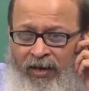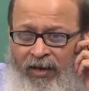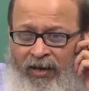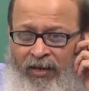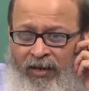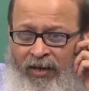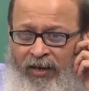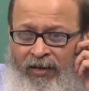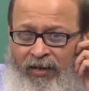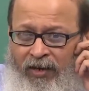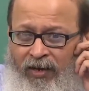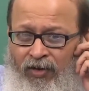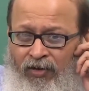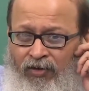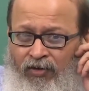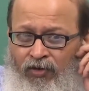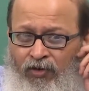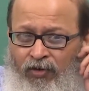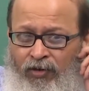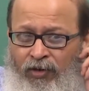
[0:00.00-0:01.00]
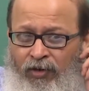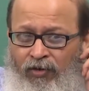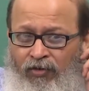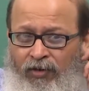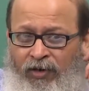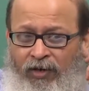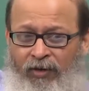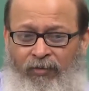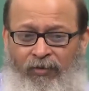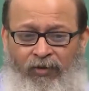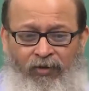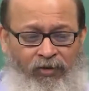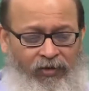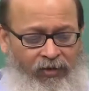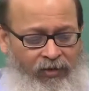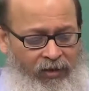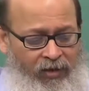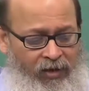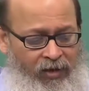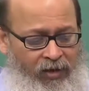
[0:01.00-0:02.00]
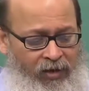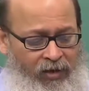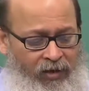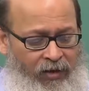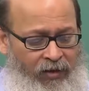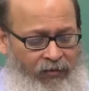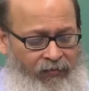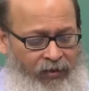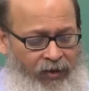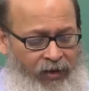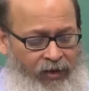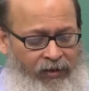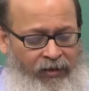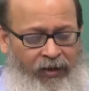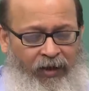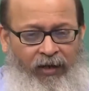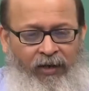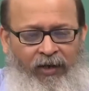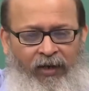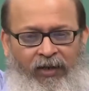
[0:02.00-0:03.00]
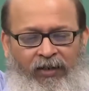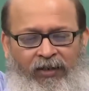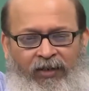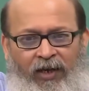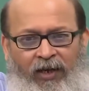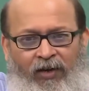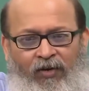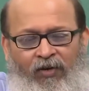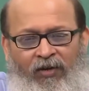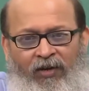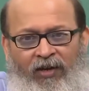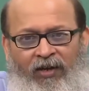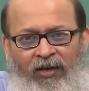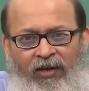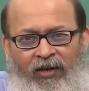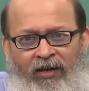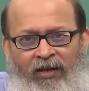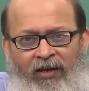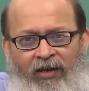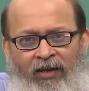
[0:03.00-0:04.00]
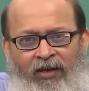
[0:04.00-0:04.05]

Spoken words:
They are not so deluded, because if they are really psychotic,